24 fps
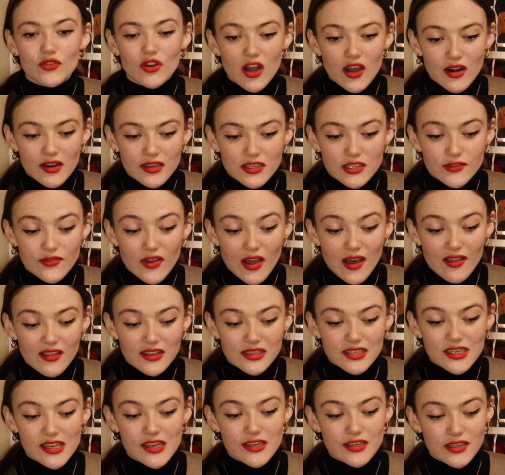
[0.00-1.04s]
regardless of how
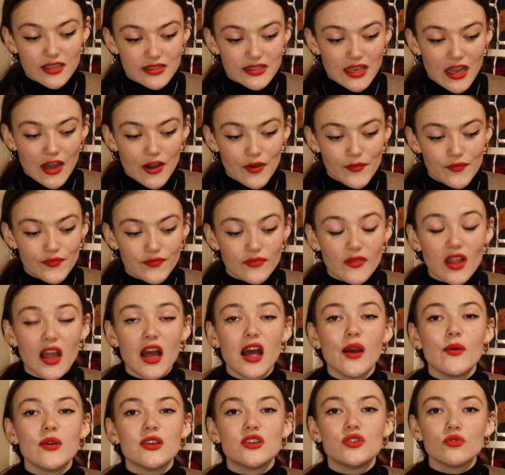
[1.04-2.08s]
this year turns out,
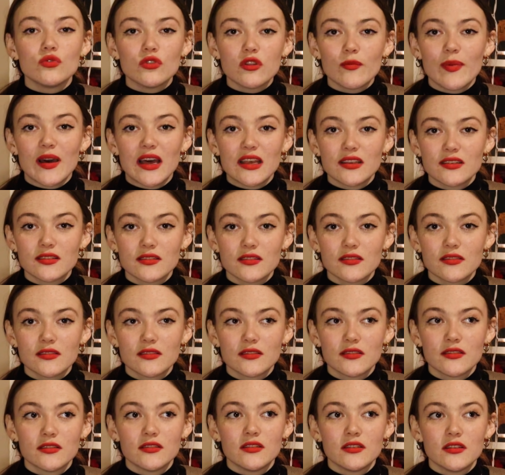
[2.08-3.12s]
I wish you all the best
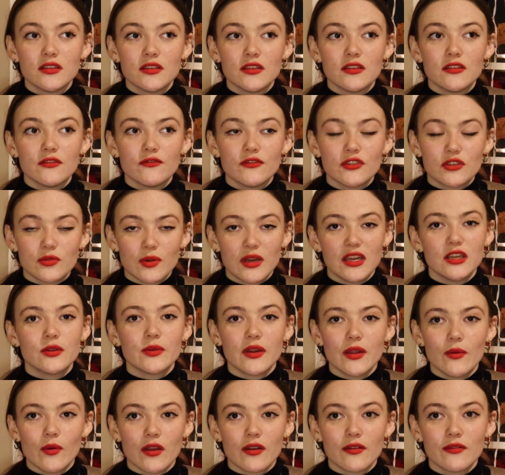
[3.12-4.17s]
for
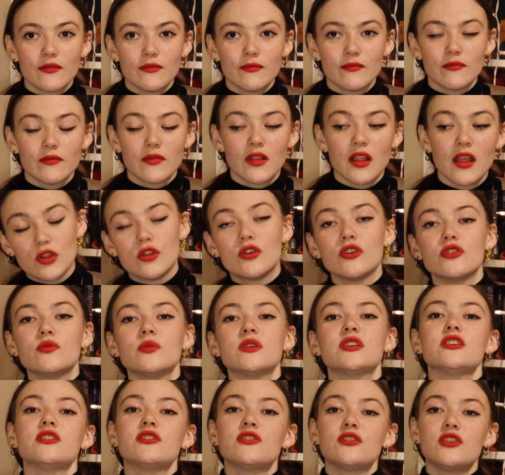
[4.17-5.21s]
2021. Good
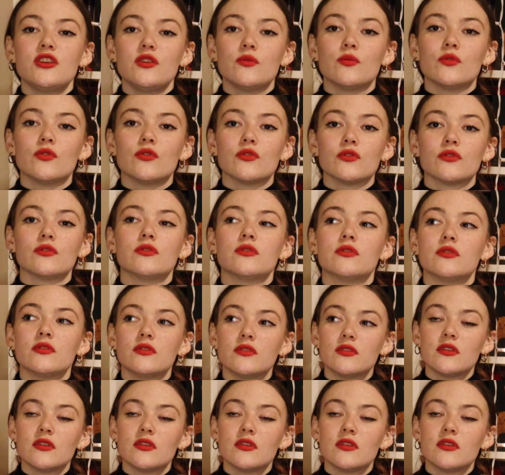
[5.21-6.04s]
wishes to you all.